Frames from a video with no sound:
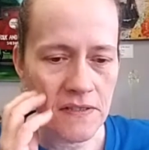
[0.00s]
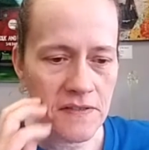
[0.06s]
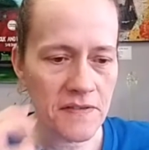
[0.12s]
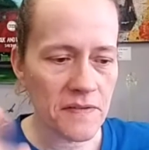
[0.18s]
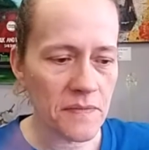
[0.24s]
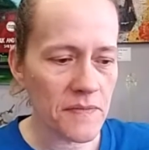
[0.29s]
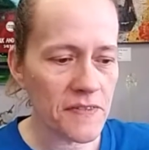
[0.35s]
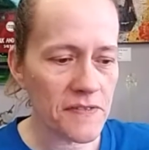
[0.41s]

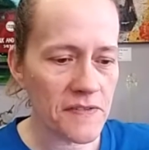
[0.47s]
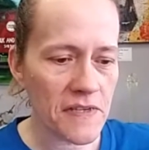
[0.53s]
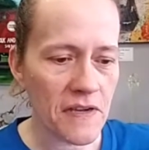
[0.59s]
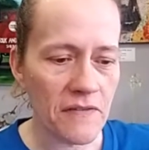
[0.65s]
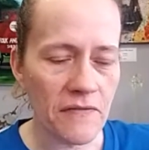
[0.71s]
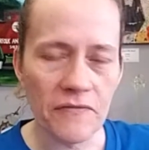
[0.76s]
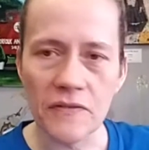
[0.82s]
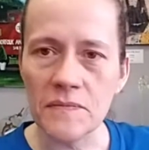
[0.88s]
some
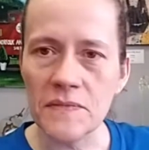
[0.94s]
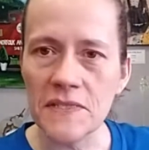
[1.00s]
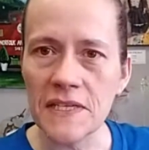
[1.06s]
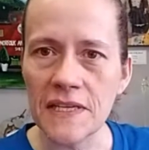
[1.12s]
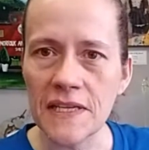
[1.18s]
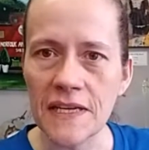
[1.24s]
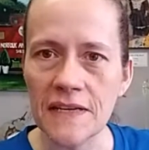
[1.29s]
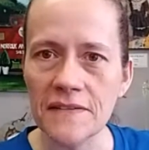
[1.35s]
stuff from
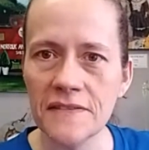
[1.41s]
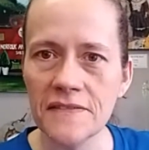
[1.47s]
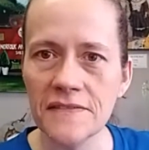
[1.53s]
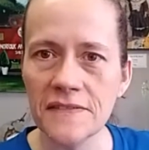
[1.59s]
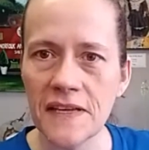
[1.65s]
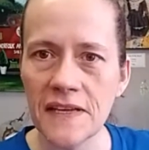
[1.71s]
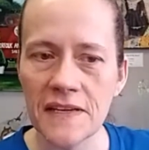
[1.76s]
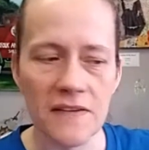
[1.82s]
today's
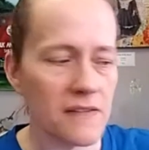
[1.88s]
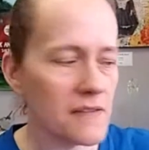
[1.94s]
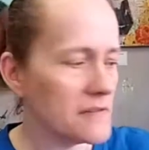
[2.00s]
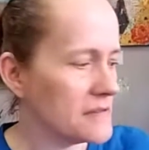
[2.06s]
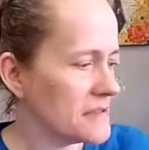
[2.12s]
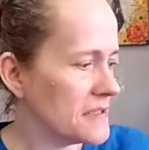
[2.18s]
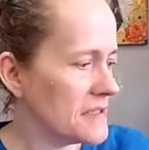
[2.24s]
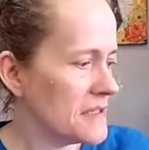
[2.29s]

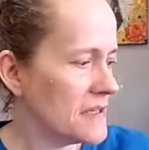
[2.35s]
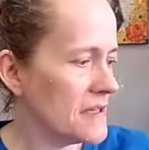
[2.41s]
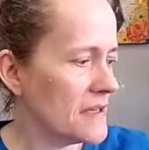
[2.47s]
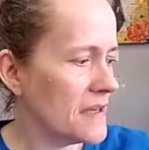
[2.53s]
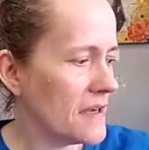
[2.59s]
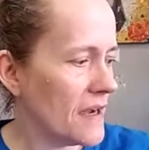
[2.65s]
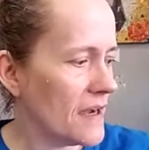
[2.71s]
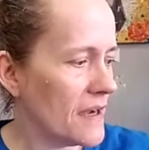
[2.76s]
sale
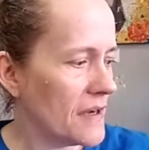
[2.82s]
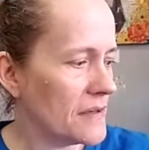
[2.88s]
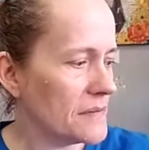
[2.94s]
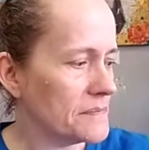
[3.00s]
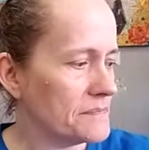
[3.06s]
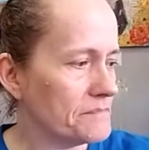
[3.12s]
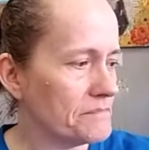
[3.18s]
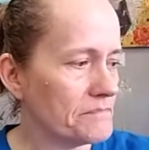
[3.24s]

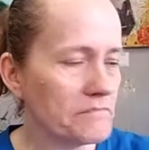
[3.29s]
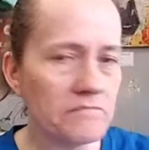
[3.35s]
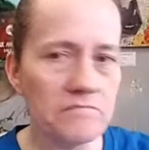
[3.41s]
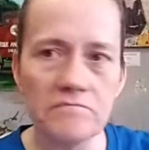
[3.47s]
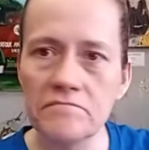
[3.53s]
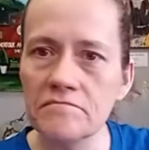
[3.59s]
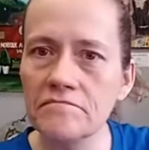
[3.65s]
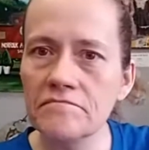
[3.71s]
um,
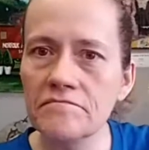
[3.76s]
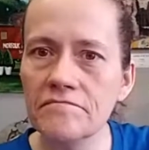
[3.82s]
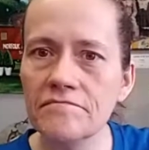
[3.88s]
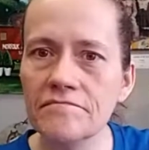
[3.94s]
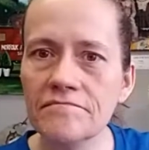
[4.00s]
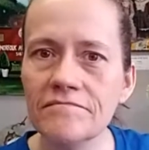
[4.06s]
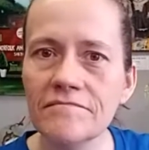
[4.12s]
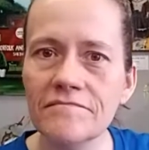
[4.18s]

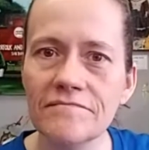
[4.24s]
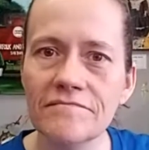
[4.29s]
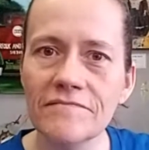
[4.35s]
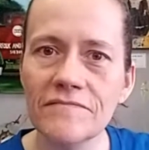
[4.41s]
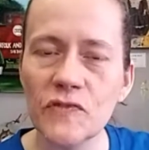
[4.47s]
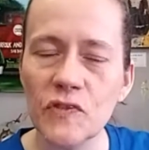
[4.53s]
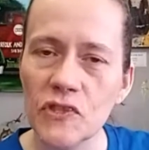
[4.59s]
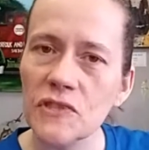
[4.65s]

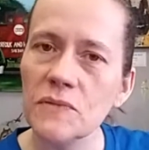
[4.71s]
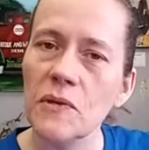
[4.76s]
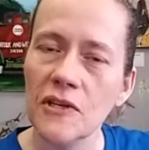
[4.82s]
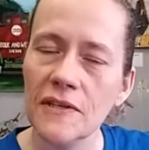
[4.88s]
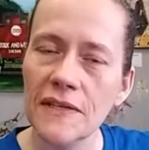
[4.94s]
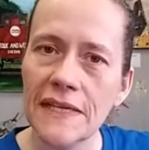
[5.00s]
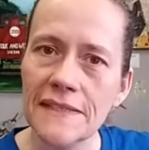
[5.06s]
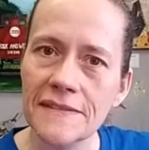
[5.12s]
for
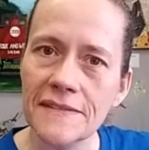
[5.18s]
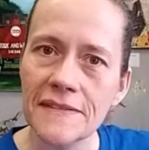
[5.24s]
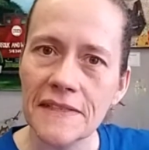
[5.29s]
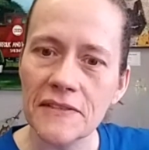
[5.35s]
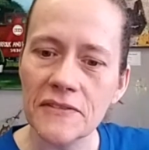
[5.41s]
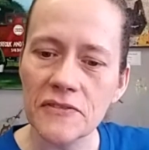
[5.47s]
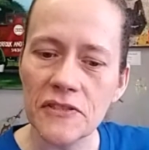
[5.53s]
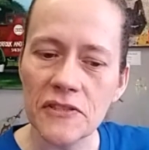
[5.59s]
tomorrow night's
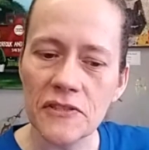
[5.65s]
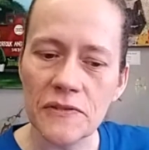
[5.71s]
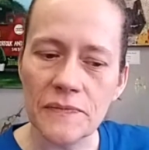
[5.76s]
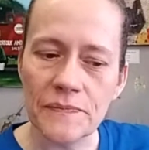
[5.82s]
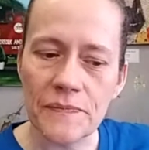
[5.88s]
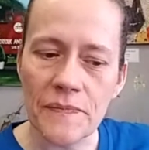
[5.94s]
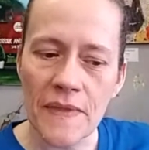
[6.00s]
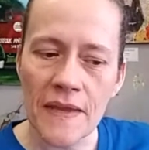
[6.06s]
sale
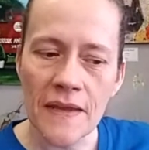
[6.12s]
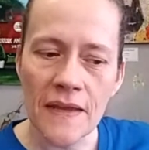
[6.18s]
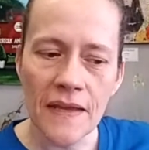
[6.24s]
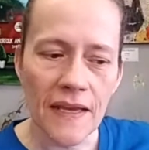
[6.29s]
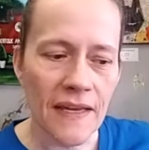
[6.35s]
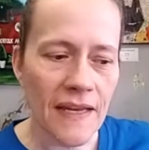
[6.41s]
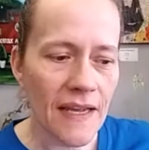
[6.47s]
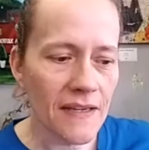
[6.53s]
too.
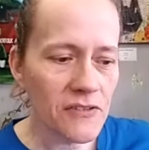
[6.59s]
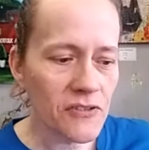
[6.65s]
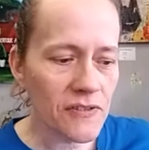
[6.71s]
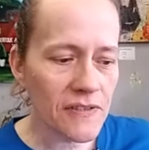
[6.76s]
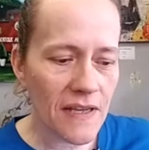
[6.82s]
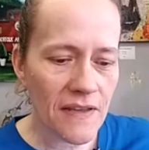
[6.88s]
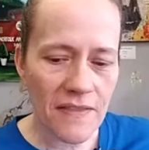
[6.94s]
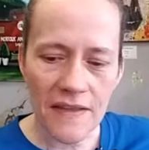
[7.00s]
And
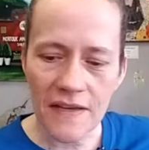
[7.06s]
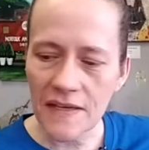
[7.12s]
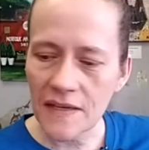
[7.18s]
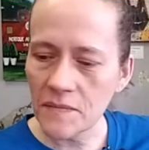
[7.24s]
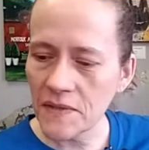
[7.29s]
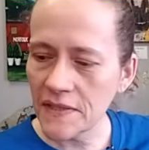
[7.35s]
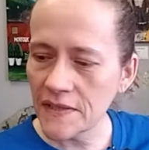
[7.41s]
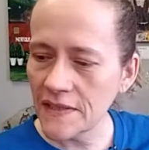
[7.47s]
actually, I think
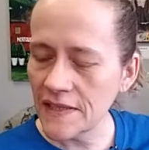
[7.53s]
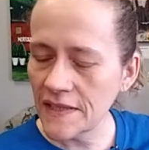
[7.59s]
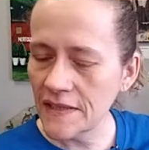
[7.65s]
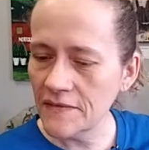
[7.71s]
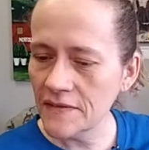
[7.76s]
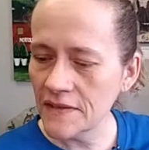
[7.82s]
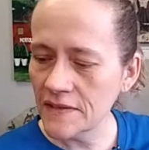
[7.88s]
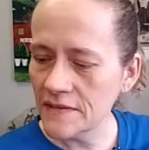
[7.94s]
I'm going to
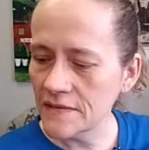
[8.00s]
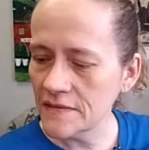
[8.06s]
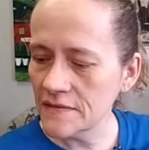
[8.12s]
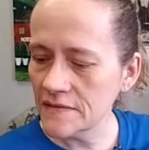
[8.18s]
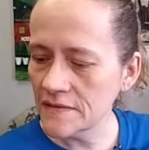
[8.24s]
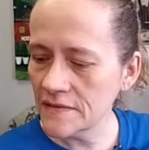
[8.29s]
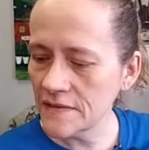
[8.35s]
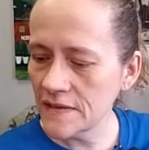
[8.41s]

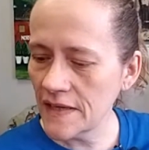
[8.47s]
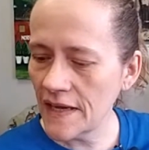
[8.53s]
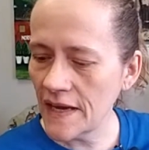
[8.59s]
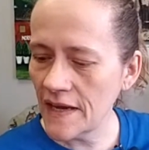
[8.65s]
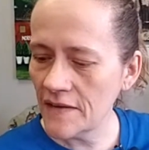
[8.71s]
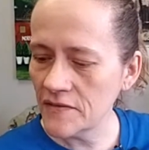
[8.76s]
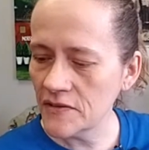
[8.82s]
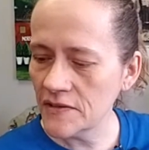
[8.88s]
even
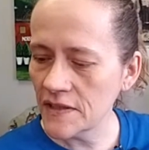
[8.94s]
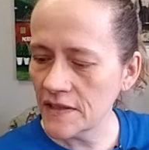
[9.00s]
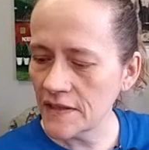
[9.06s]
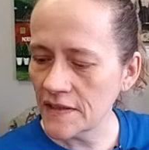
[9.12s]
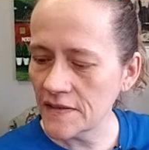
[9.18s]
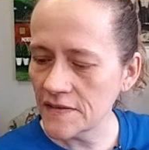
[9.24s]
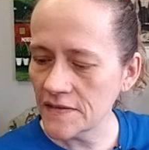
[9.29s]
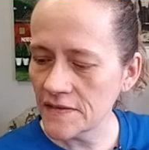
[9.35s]
have you
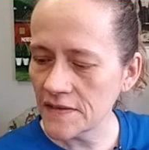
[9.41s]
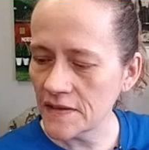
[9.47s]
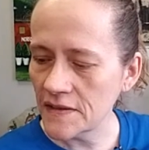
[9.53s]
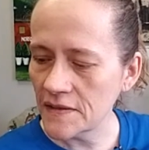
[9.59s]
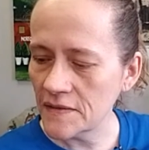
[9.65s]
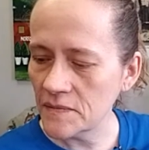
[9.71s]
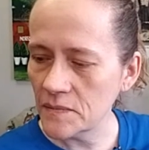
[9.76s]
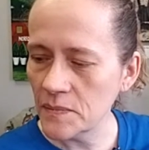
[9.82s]
guys
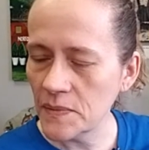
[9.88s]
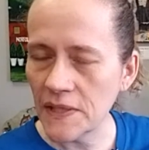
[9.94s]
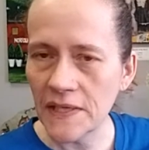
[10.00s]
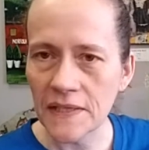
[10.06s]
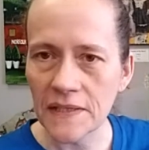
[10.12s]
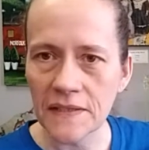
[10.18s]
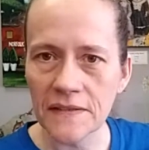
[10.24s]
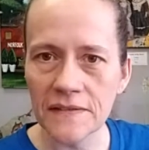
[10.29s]
um,
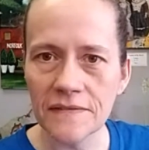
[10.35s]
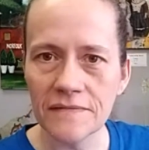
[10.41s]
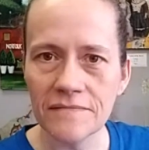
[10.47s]
pick